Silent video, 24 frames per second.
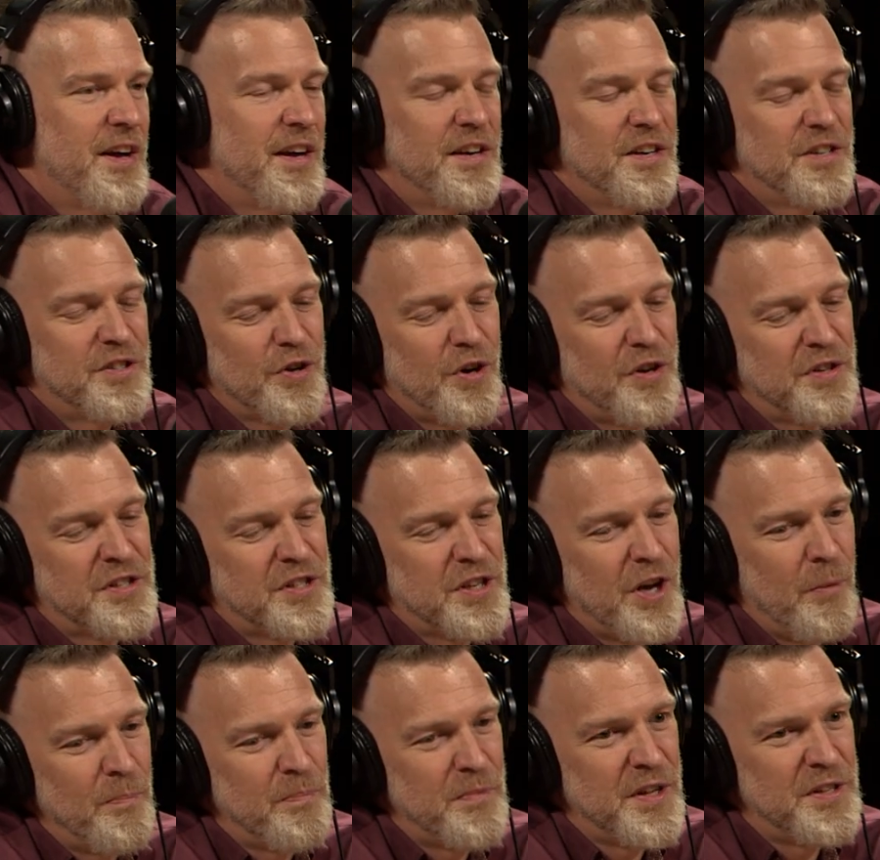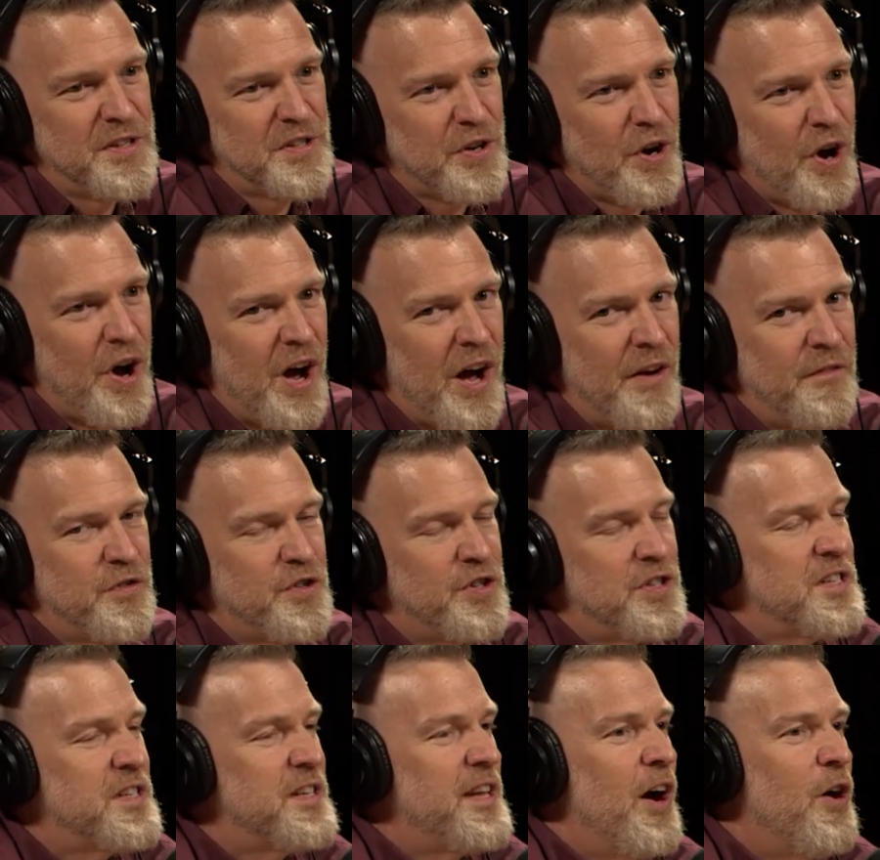Yes. So if something's off,
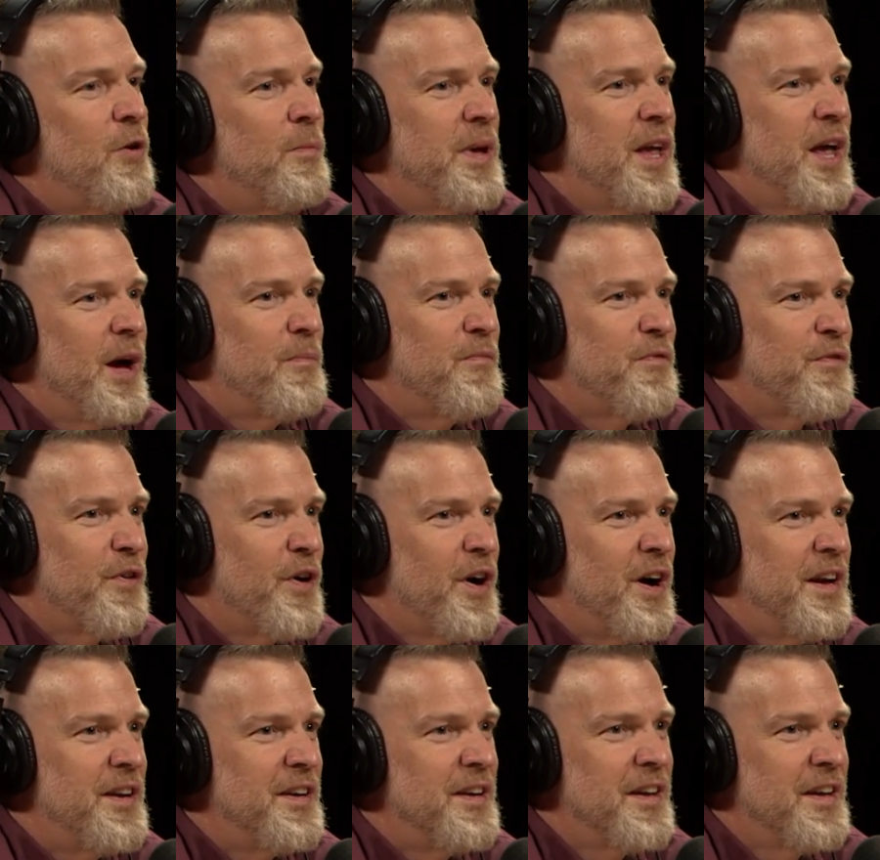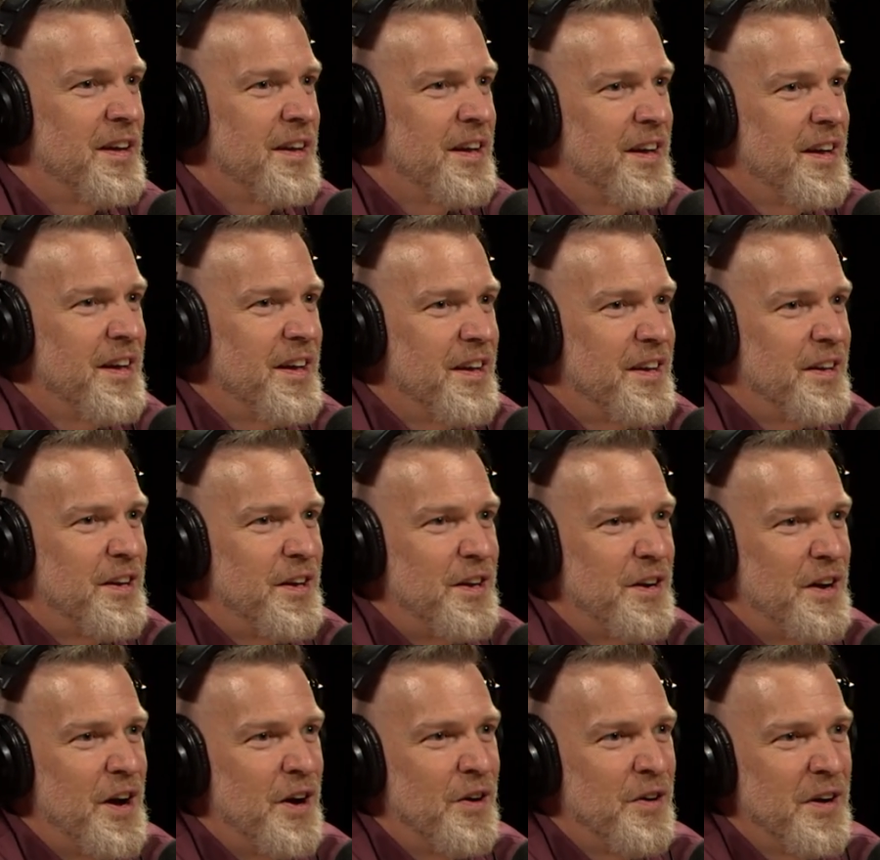just tell me up front. Yep.
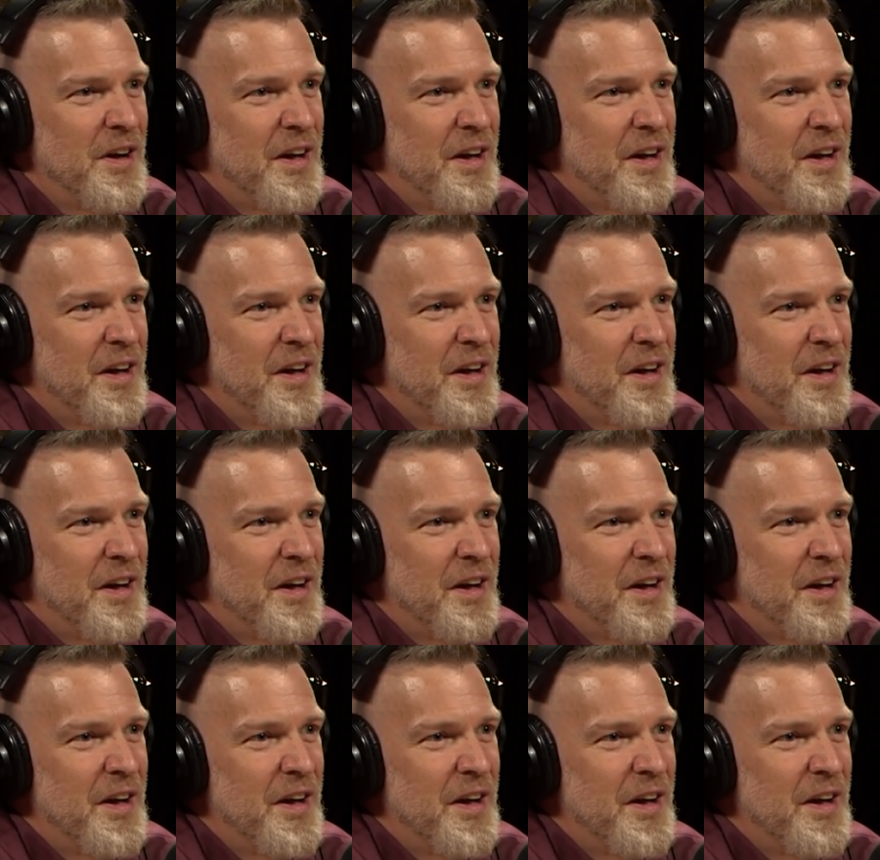You know.